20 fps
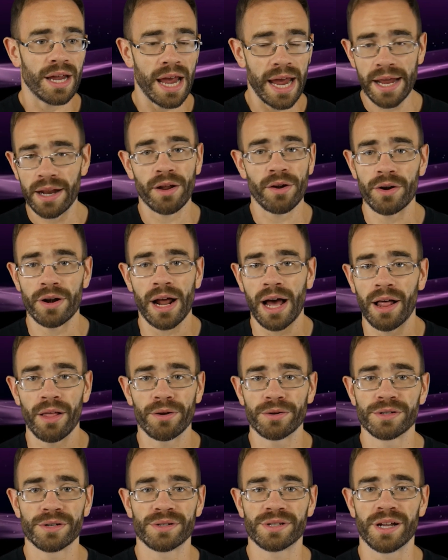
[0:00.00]

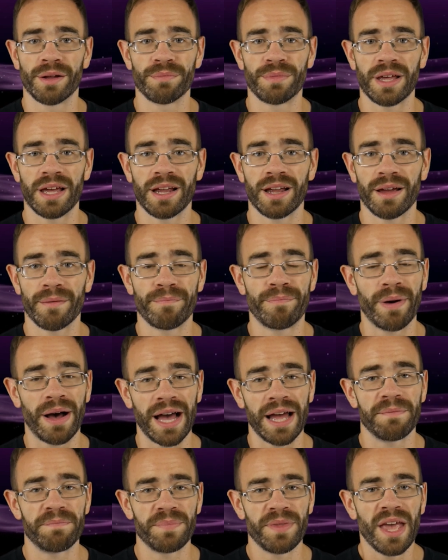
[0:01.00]
$800 or something,
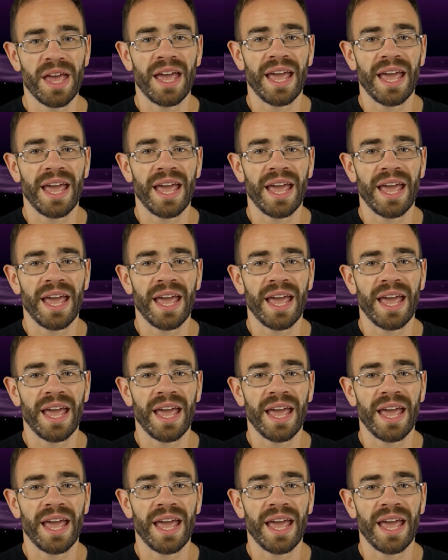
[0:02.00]
but